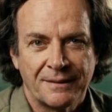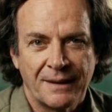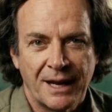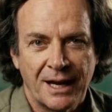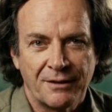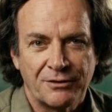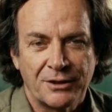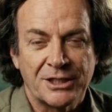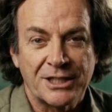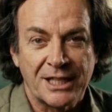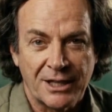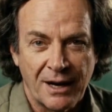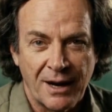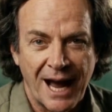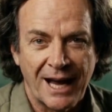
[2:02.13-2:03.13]
Every
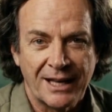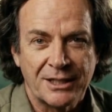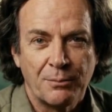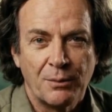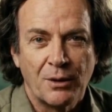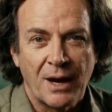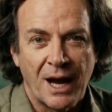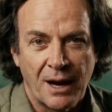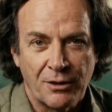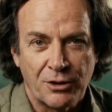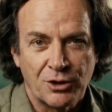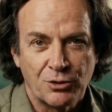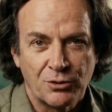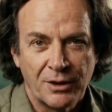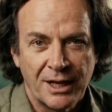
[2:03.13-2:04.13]
single atom around
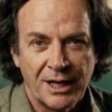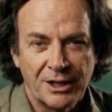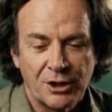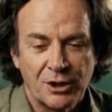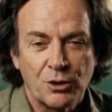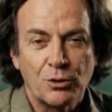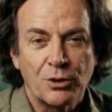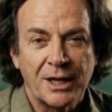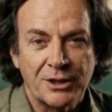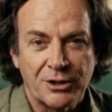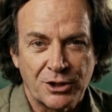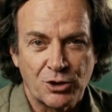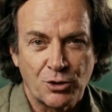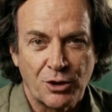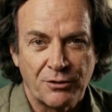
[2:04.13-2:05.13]
you, in the
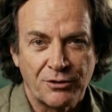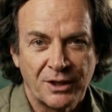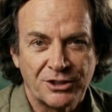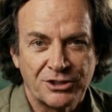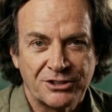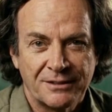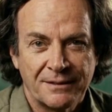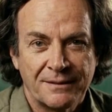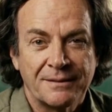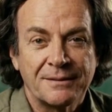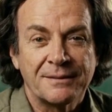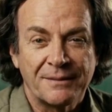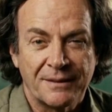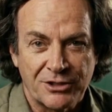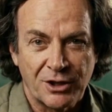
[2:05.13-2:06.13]
universe.
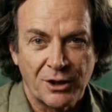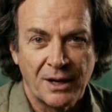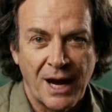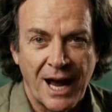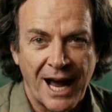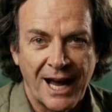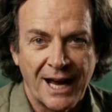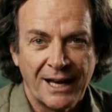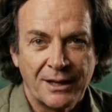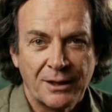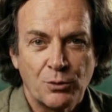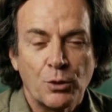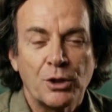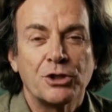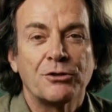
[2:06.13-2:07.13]
So your hand,
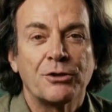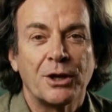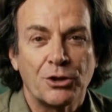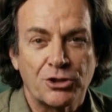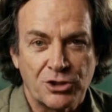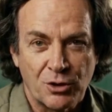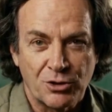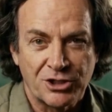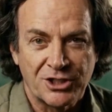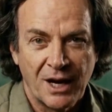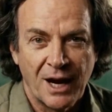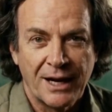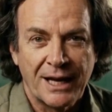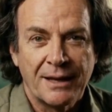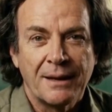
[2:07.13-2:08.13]
which feels so
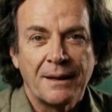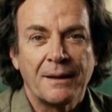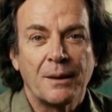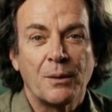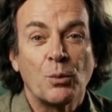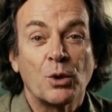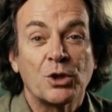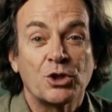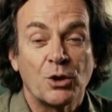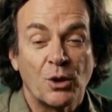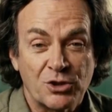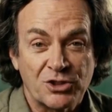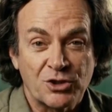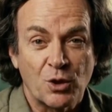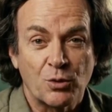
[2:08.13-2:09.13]
solid, which
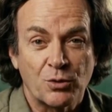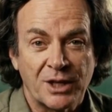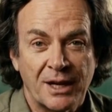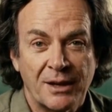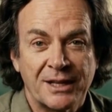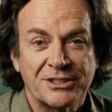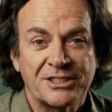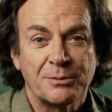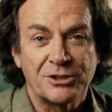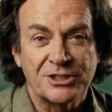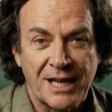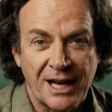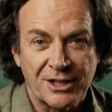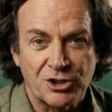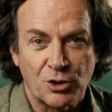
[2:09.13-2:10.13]
looks so real and
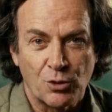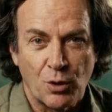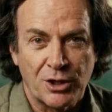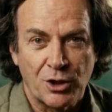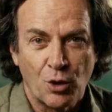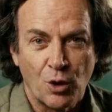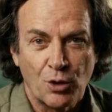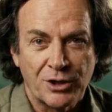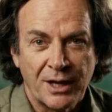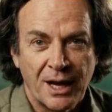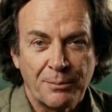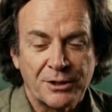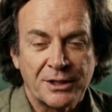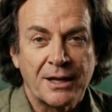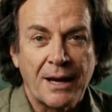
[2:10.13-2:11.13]
substantial when you hold it
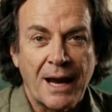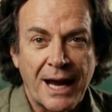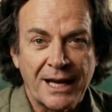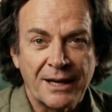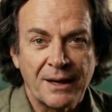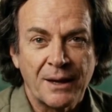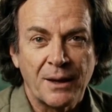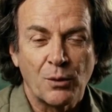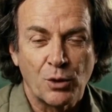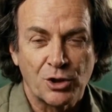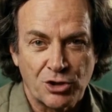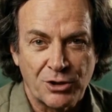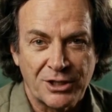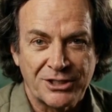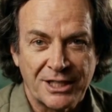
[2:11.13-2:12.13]
up to the light,
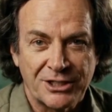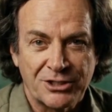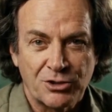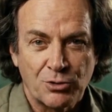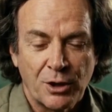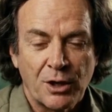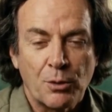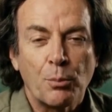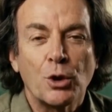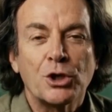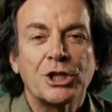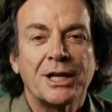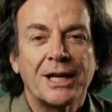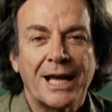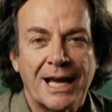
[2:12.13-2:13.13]
which resists when you push
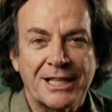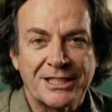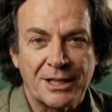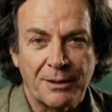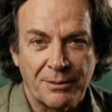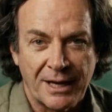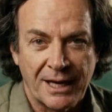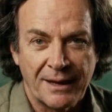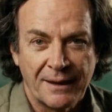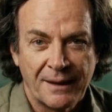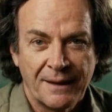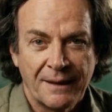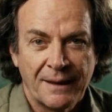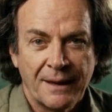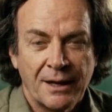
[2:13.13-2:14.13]
it against something,
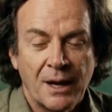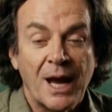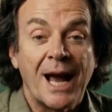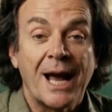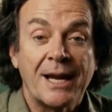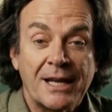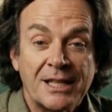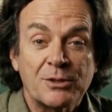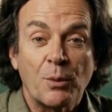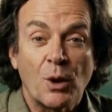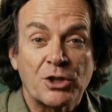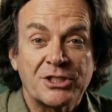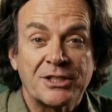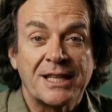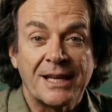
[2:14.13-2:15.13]
your hand is
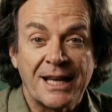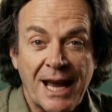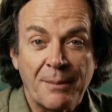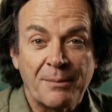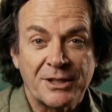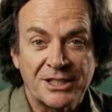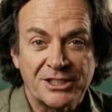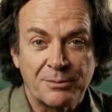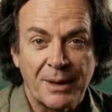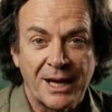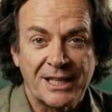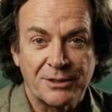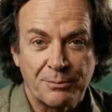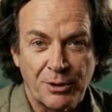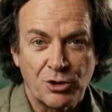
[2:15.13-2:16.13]
mostly the empty
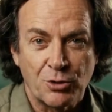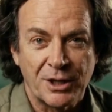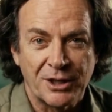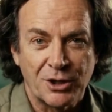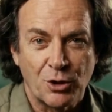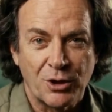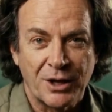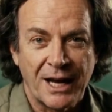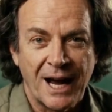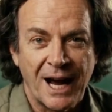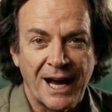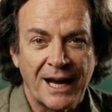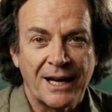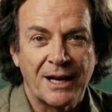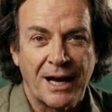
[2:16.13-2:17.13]
space between
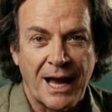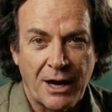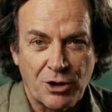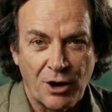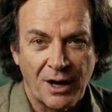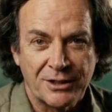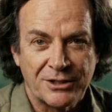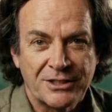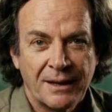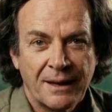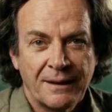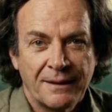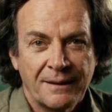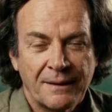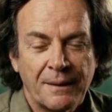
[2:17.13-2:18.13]
nuclei and electrons.
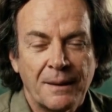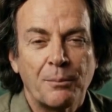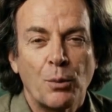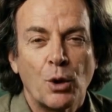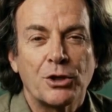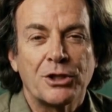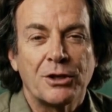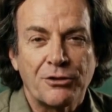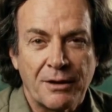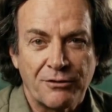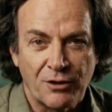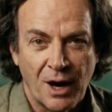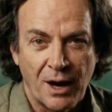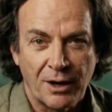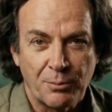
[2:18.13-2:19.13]
Most of the
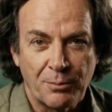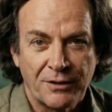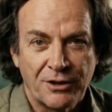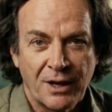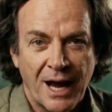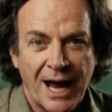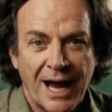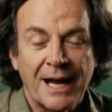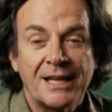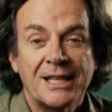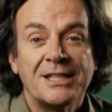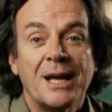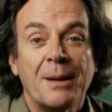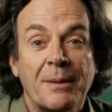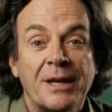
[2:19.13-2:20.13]
volume of your hand
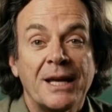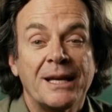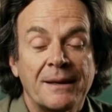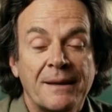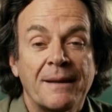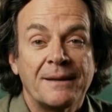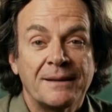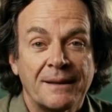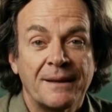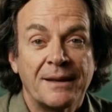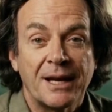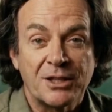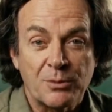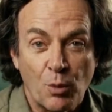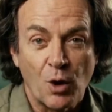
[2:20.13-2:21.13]
is empty.
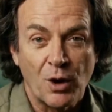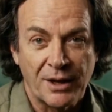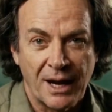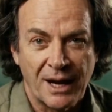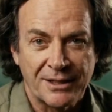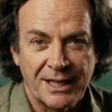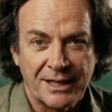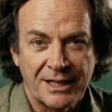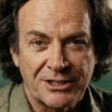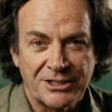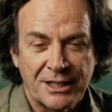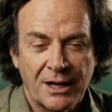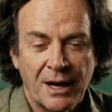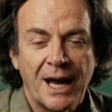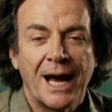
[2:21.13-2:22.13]
There's more nothingness
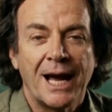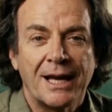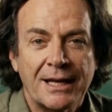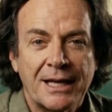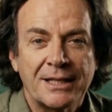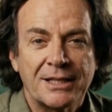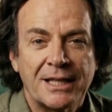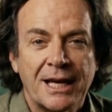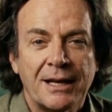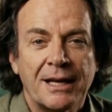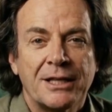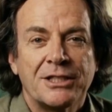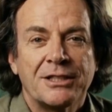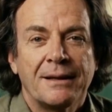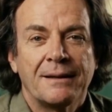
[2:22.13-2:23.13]
in your hand than
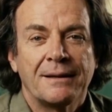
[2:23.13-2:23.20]
there-ness.